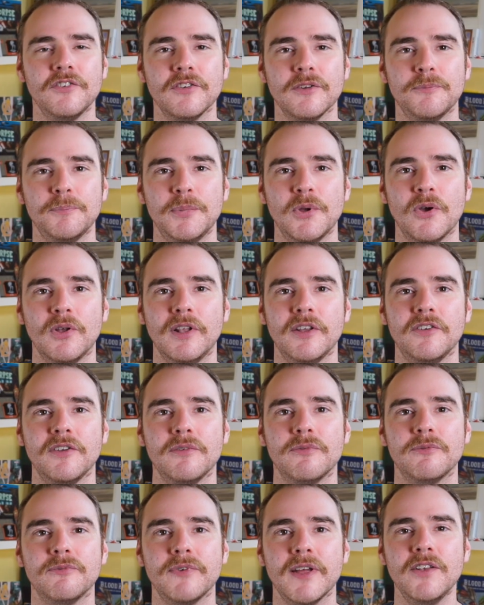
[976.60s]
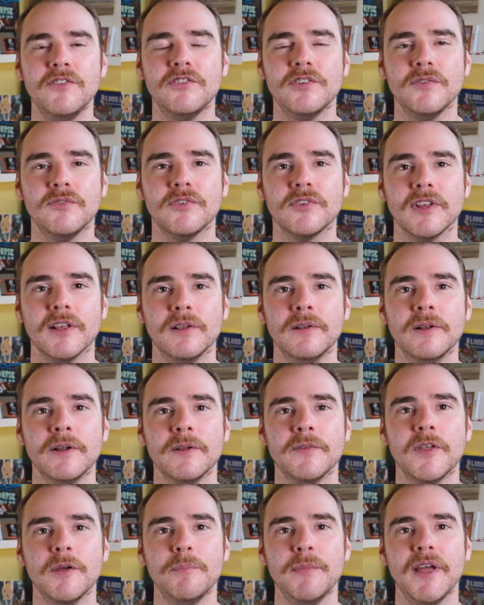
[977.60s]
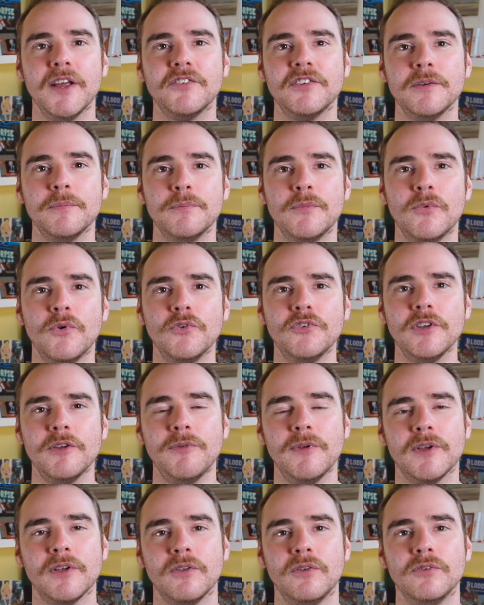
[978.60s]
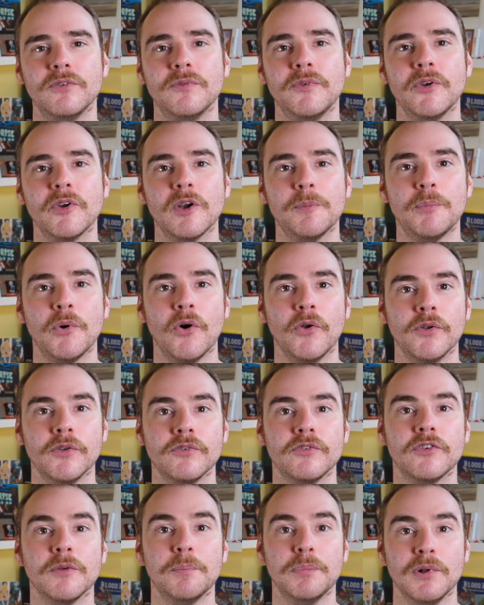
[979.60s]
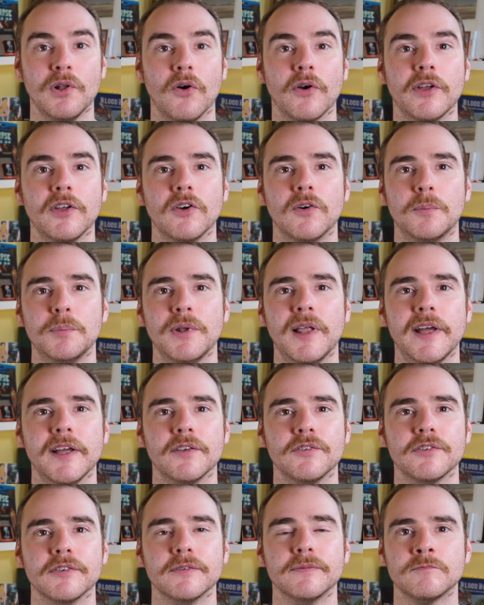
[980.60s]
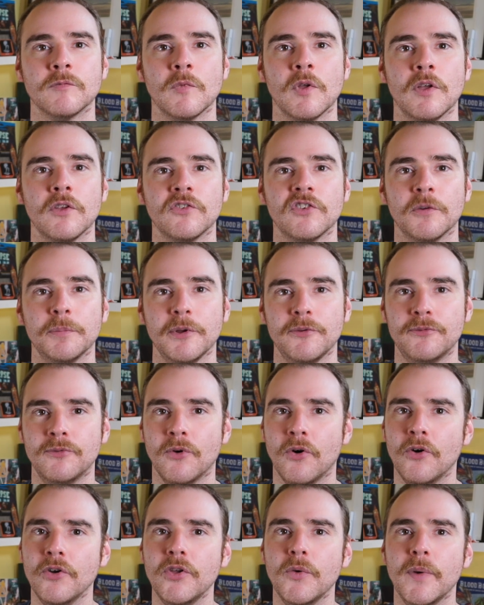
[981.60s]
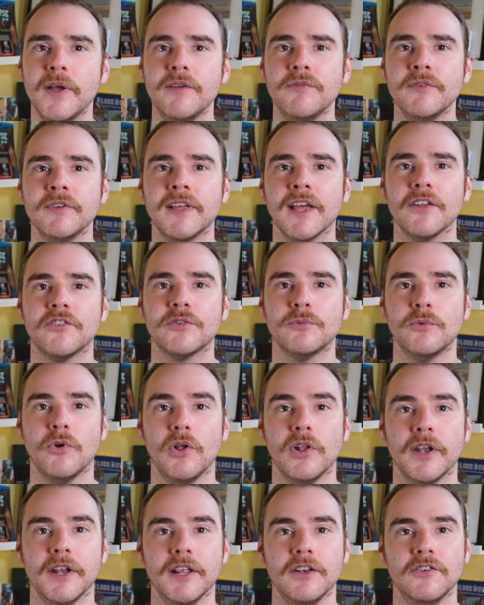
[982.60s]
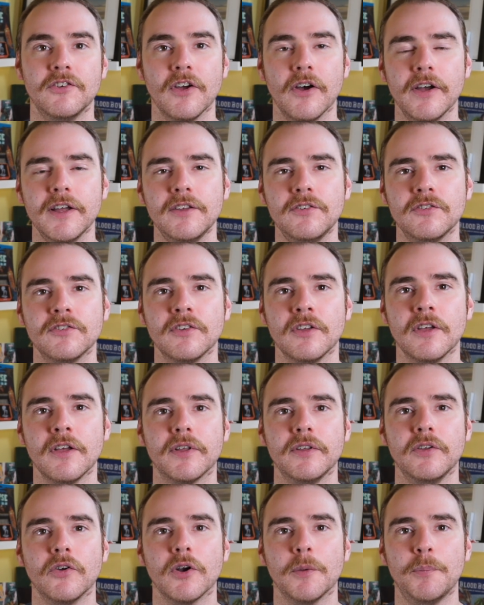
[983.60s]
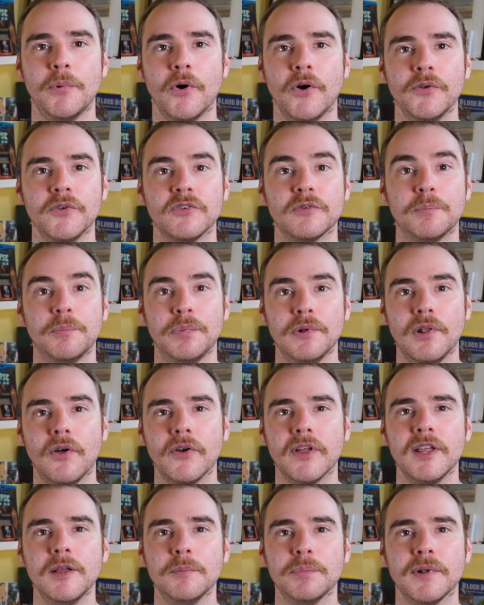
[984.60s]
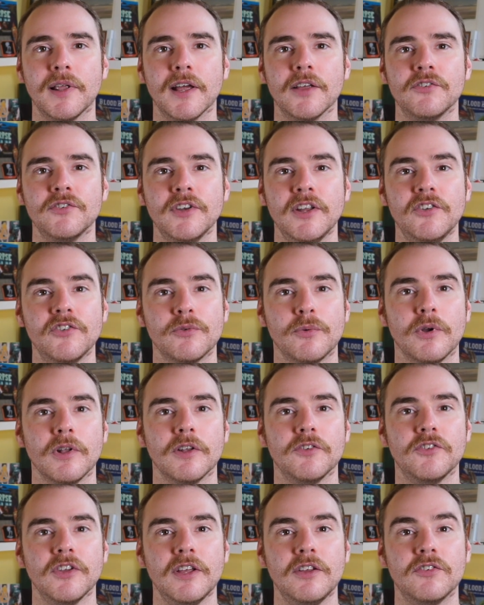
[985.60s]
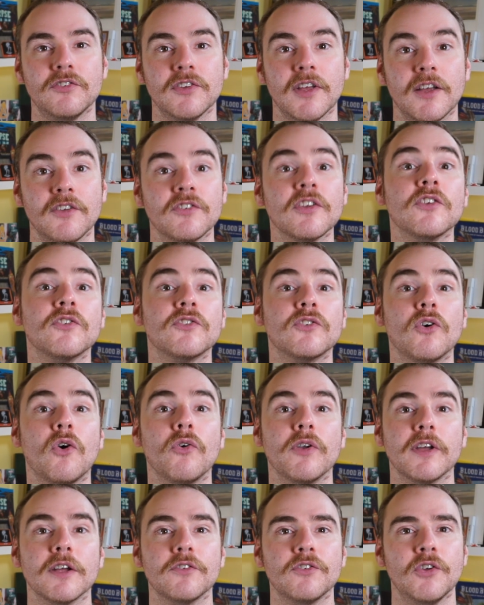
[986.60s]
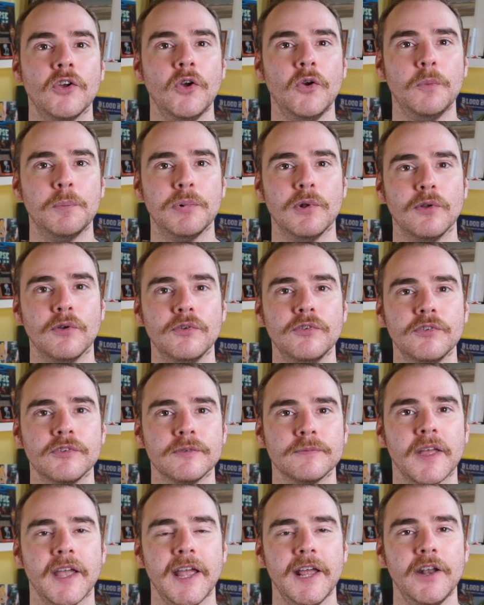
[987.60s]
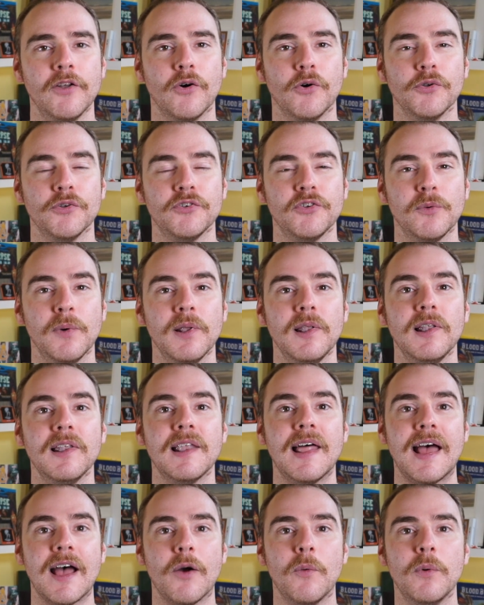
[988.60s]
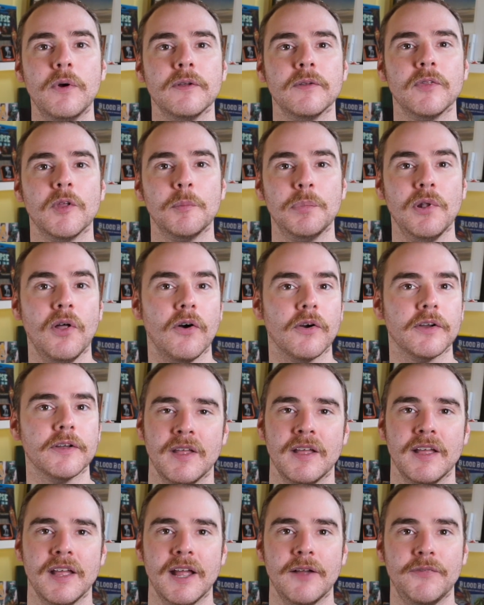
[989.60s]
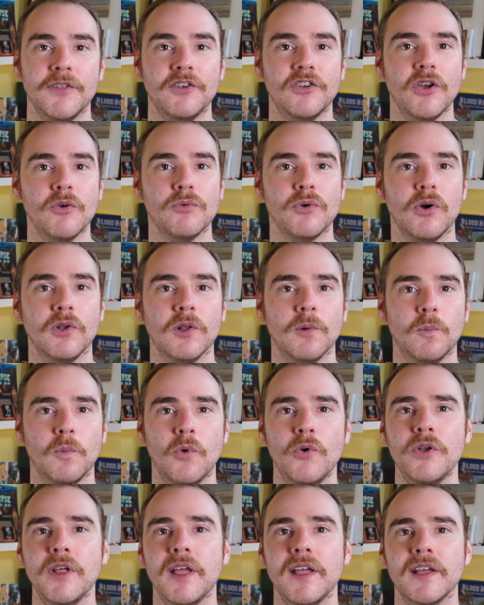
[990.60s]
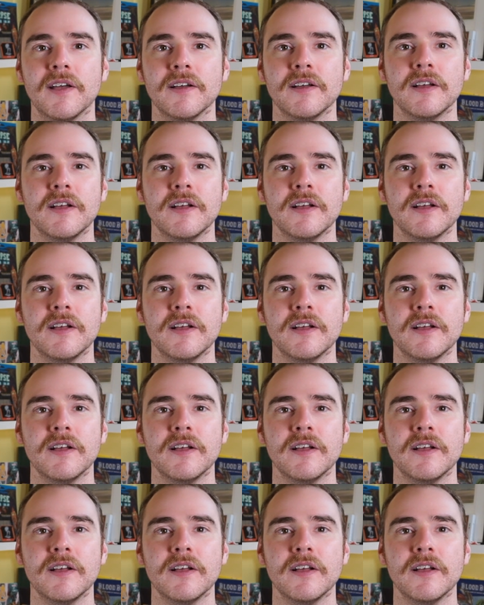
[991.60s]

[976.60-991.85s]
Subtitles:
is a purely defensive skill that makes it more difficult for your opponents to block your players. So before you even get to roll any dice, your opponent's blocking players need to roll a d6 scoring a 2+ in order to allow the block. If they do roll a 1 here,